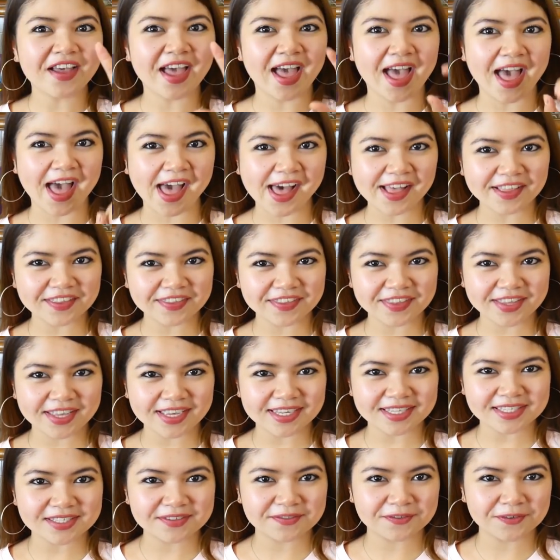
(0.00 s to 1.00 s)
The
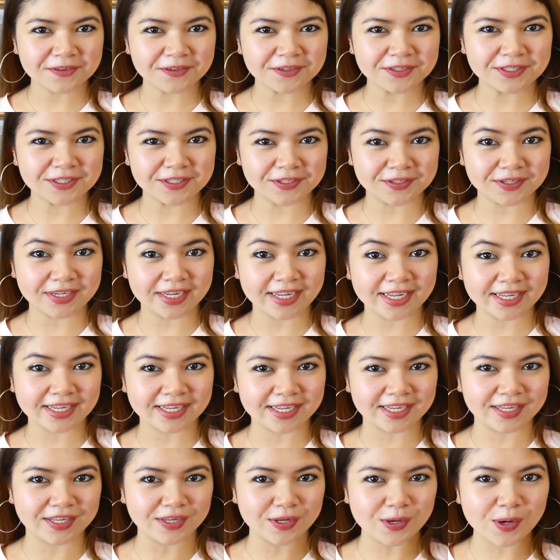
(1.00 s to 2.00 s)
healthiest food you need
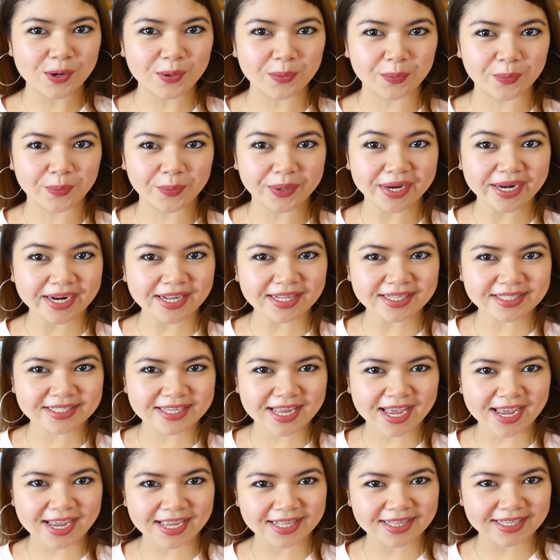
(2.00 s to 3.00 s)
in your renal
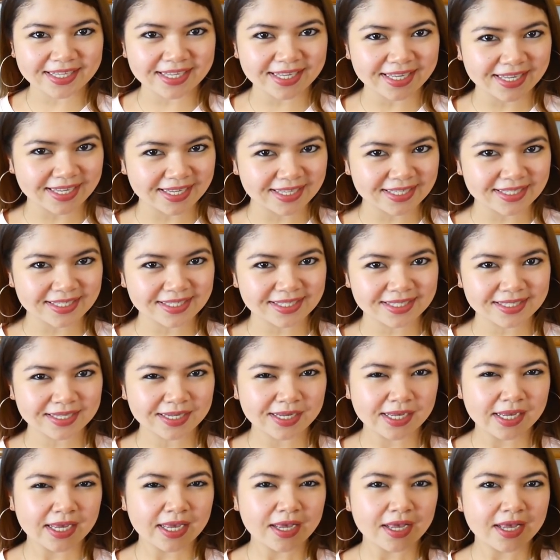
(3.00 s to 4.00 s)
diet is,
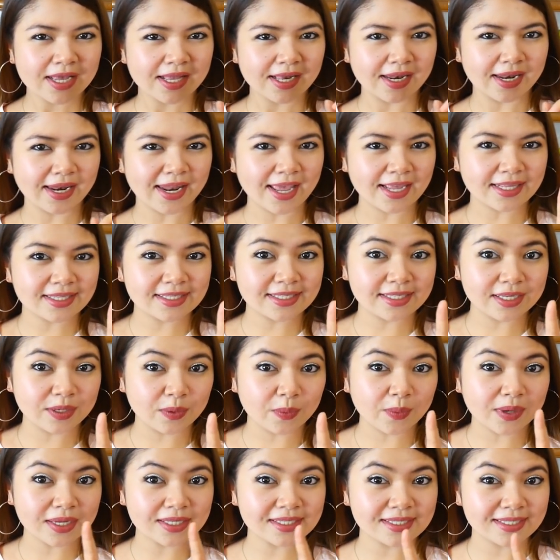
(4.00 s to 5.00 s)
let's see
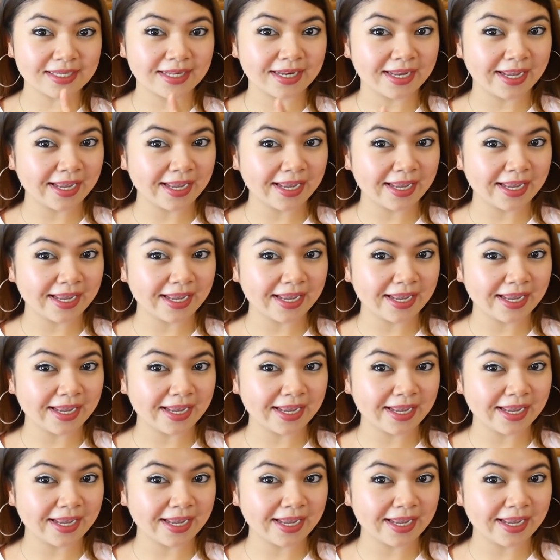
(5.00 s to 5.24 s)
what's in